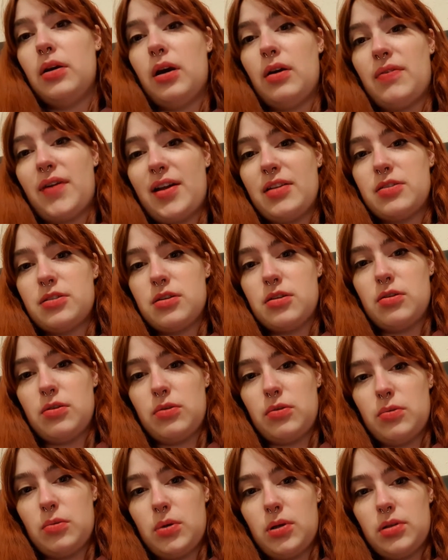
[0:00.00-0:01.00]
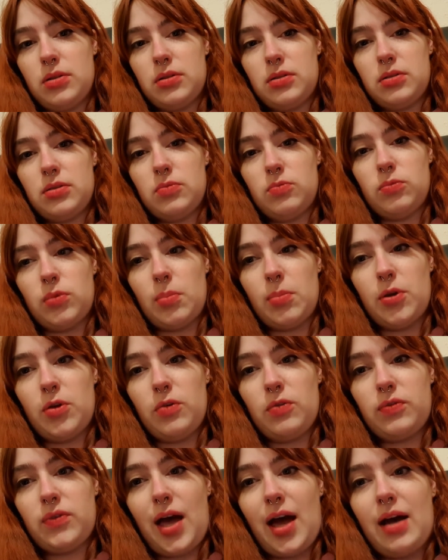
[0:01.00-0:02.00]
I've had to
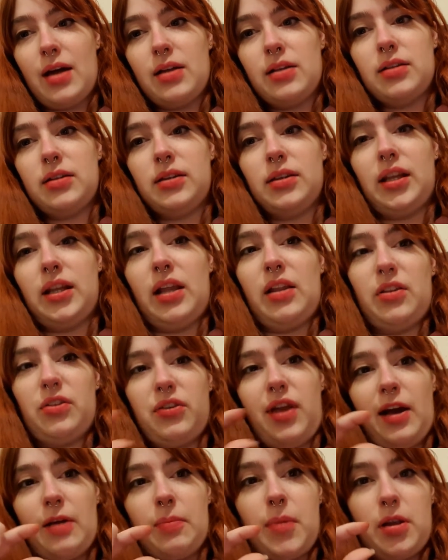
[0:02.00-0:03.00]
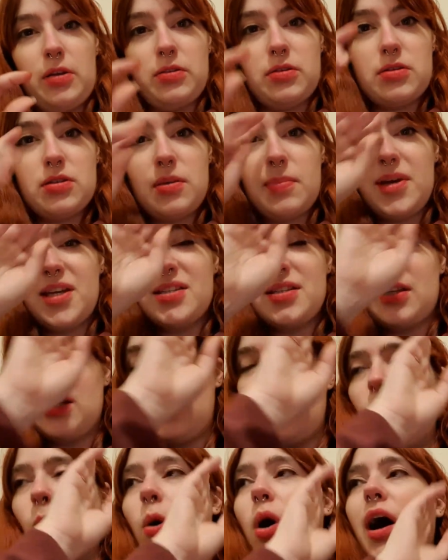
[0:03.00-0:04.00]
remove that little segment. So
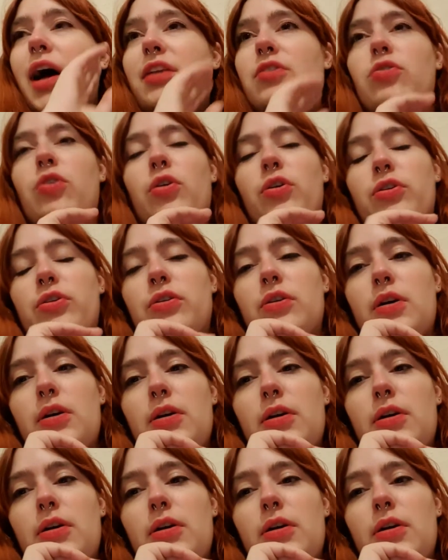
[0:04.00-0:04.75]
basically what I'd done